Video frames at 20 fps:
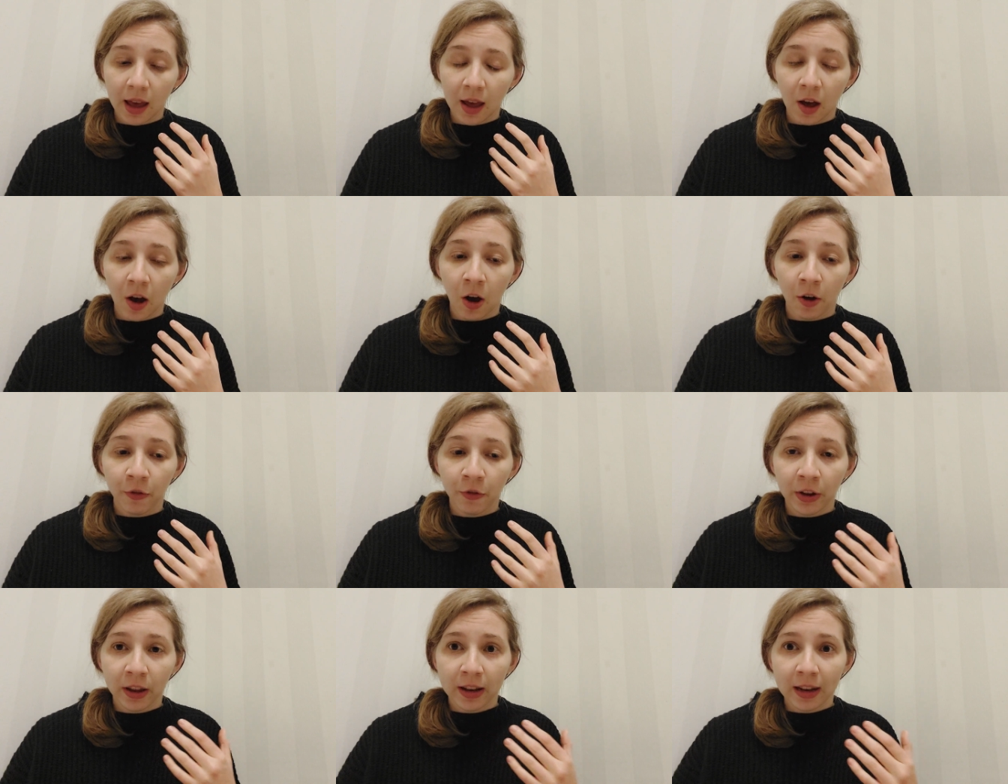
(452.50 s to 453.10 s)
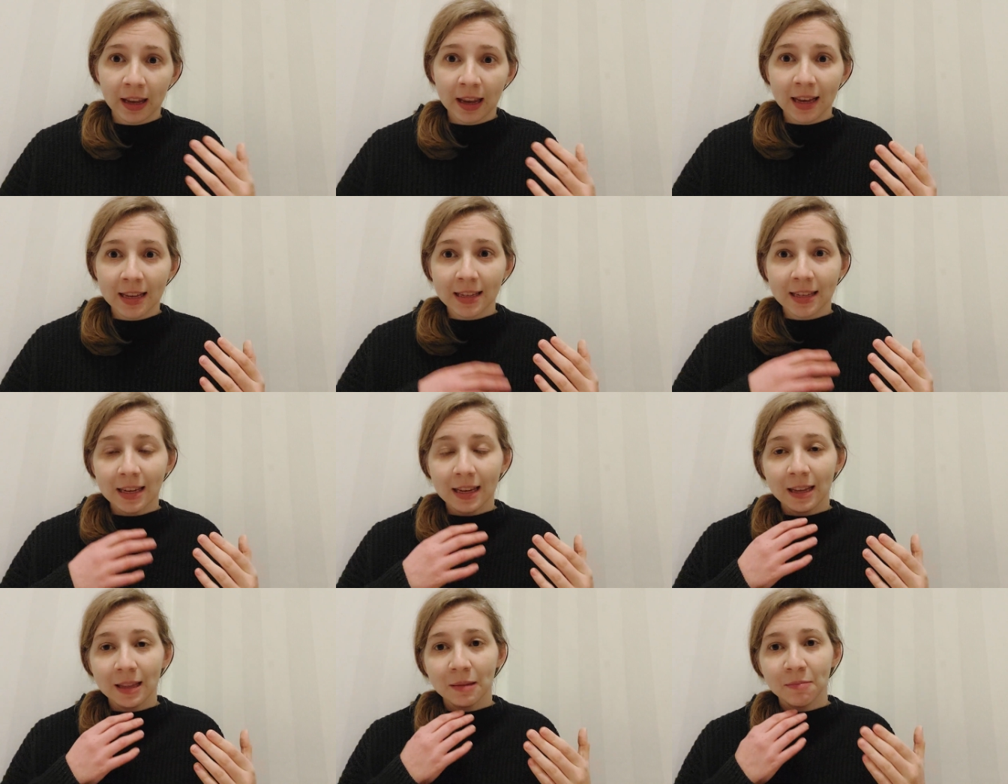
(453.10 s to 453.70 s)
often is
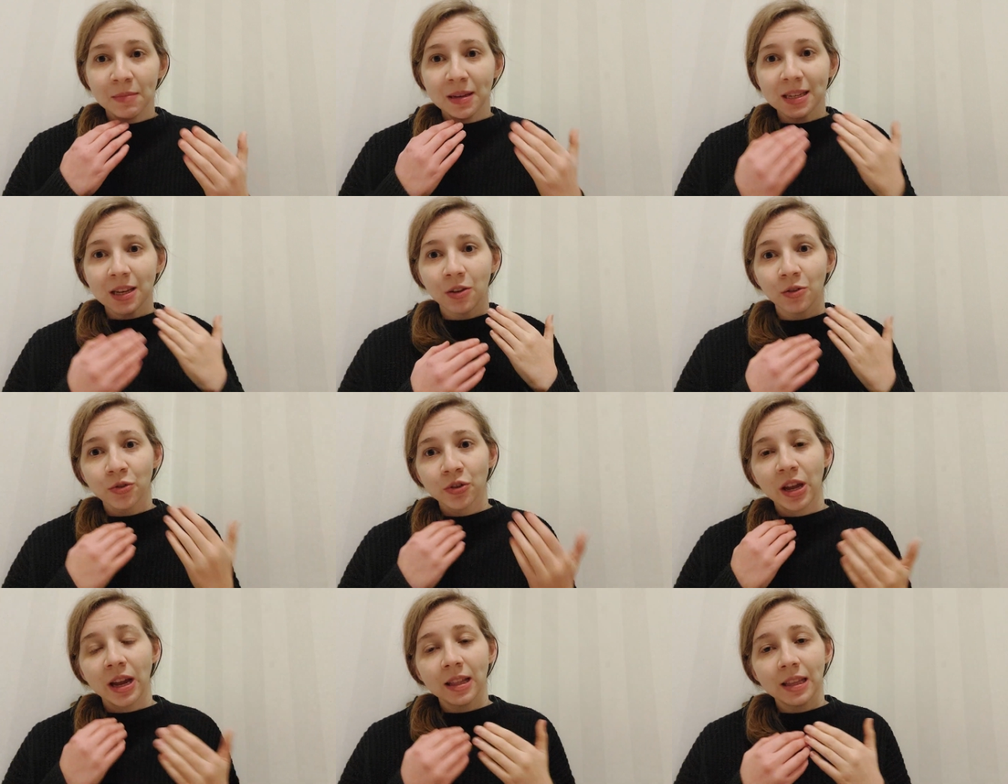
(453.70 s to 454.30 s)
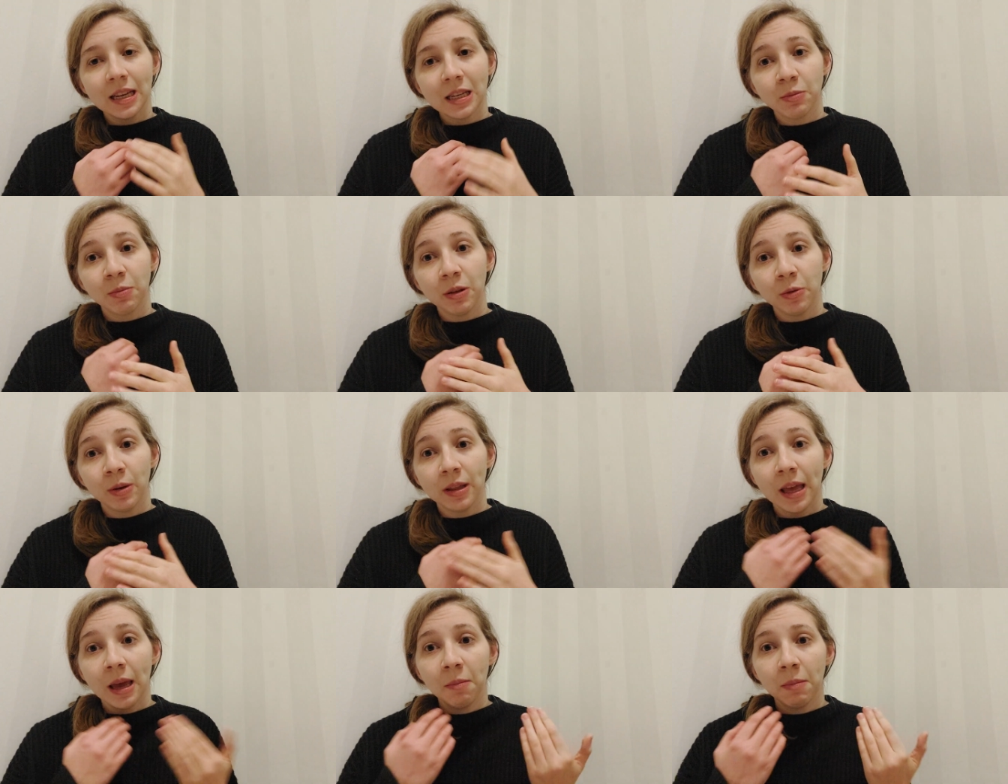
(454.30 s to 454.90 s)
in misunderstandings
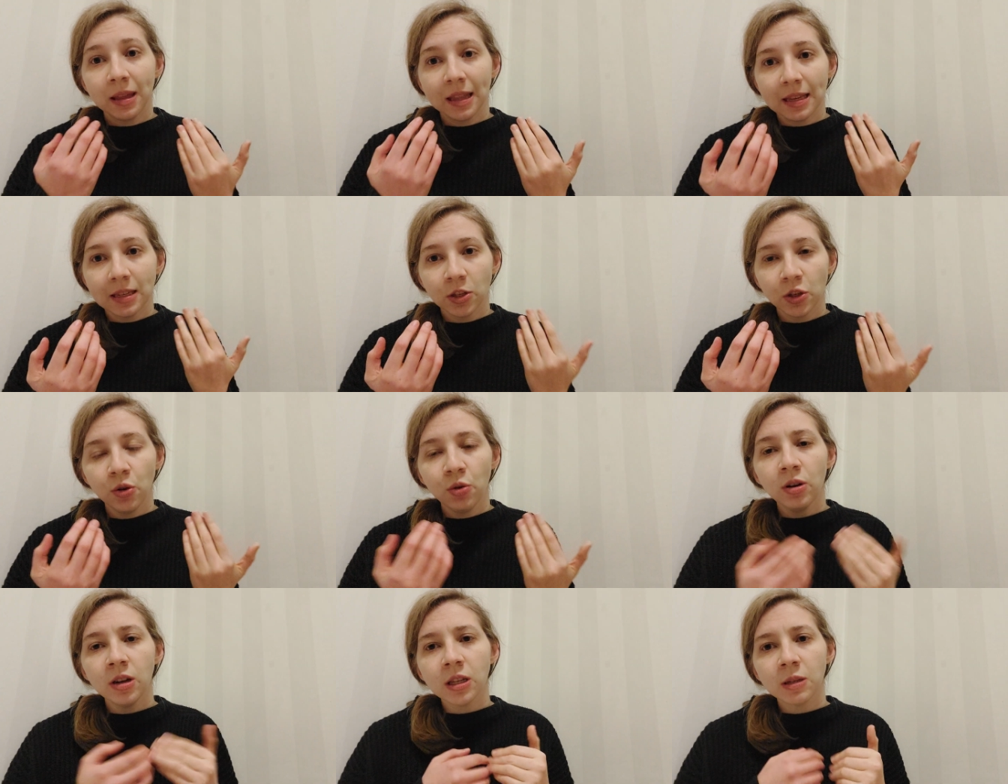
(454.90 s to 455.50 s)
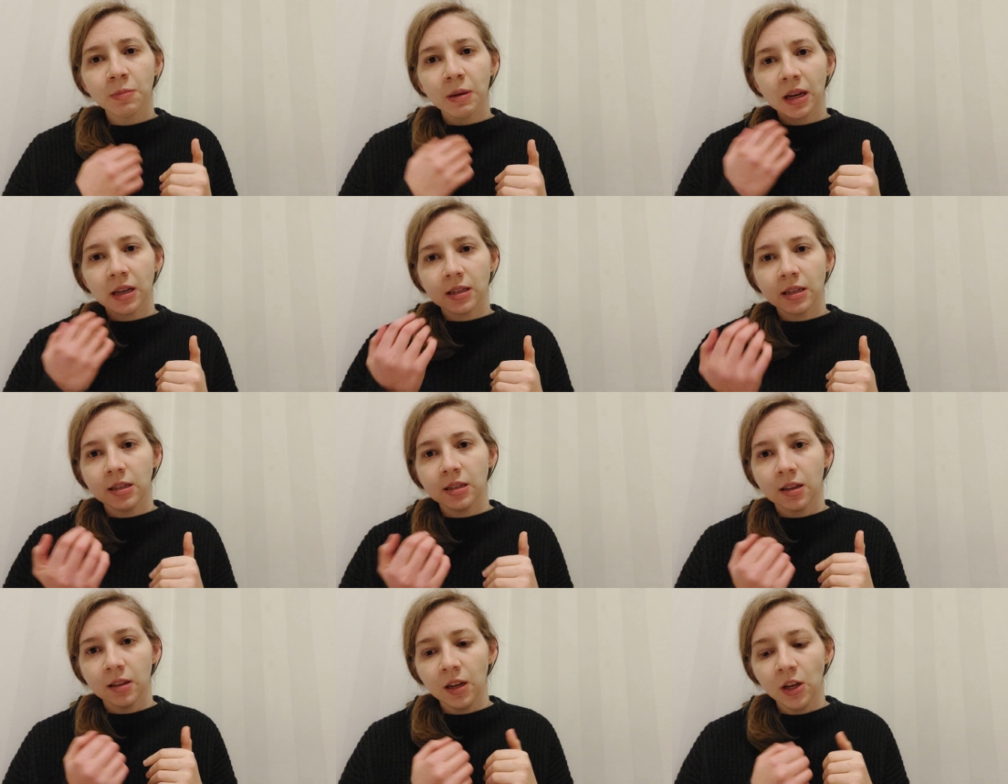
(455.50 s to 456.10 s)
between him and his students because
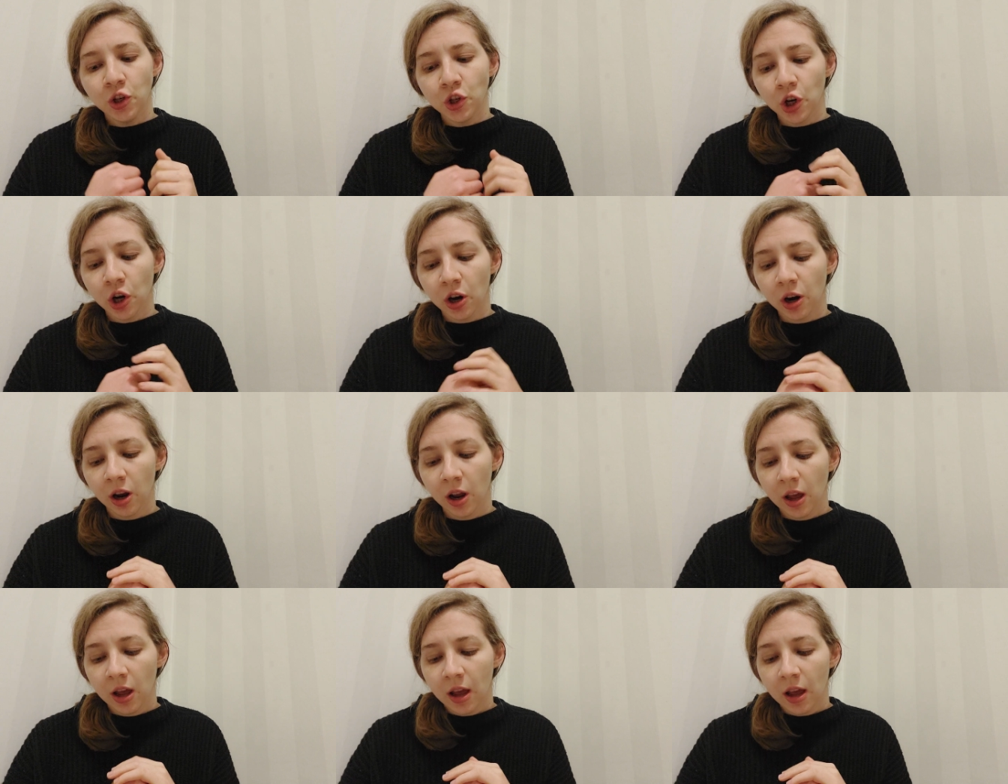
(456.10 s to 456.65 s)
he's a teacher,